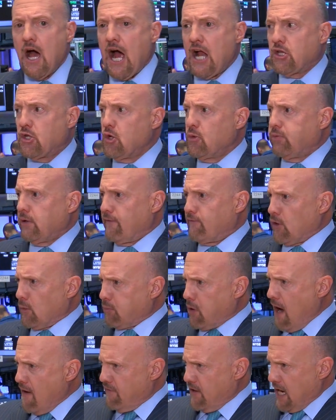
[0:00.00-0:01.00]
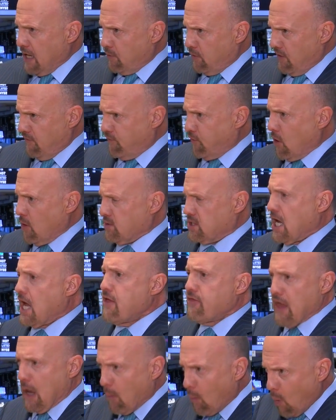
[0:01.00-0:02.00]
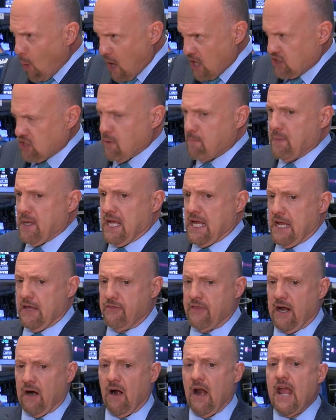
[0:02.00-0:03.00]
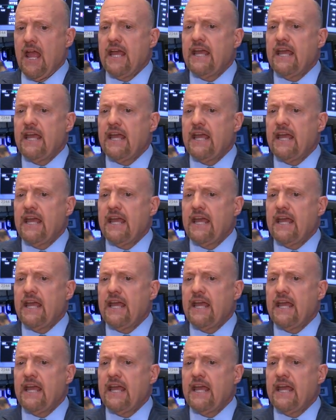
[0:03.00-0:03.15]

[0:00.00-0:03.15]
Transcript: I do believe there are private equity firms that want to be in there.